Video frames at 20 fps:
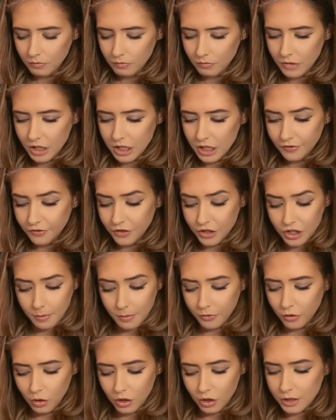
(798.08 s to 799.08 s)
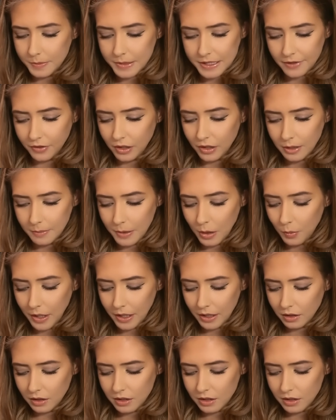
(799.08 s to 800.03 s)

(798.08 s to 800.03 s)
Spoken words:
So for some of you it could specifically be a wedding,